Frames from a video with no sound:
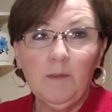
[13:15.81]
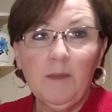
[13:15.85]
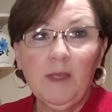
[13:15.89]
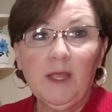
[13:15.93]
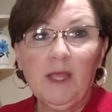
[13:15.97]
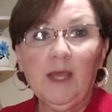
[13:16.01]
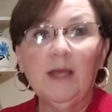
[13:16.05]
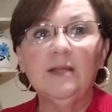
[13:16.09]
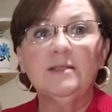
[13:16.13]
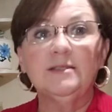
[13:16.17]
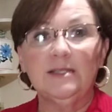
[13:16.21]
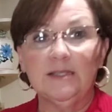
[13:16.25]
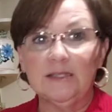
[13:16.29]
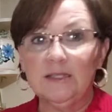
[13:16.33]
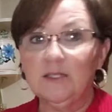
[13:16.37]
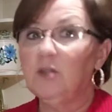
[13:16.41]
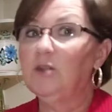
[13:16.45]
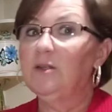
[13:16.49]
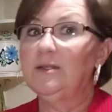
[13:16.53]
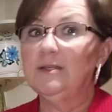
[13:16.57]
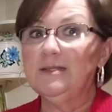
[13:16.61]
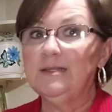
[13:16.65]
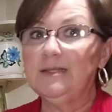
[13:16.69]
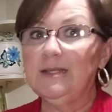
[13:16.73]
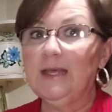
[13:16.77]
because it's
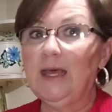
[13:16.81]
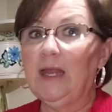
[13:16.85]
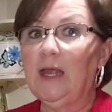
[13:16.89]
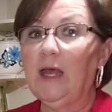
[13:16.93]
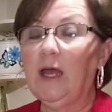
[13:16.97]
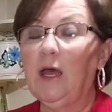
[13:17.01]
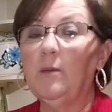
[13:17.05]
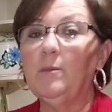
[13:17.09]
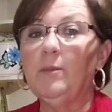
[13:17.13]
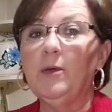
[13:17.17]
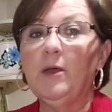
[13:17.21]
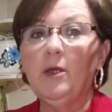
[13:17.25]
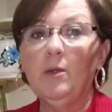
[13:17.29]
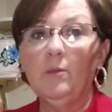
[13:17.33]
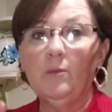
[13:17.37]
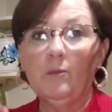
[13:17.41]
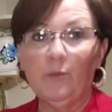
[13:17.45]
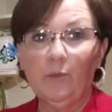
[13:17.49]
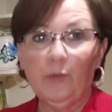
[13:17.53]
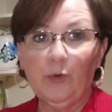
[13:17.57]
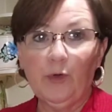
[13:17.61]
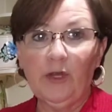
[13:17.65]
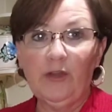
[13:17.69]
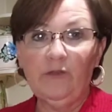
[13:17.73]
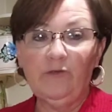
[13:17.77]
going to set up
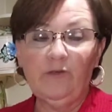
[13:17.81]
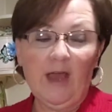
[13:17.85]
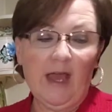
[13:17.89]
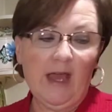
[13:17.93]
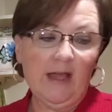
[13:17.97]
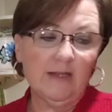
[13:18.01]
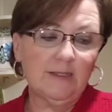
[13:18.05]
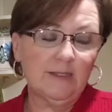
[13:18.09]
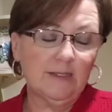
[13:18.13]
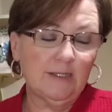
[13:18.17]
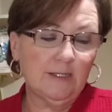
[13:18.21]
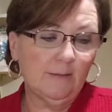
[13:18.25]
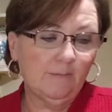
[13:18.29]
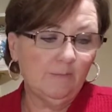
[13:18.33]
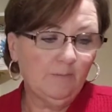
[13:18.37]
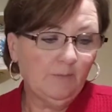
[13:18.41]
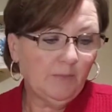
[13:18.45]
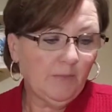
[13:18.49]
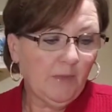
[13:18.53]
pretty fast.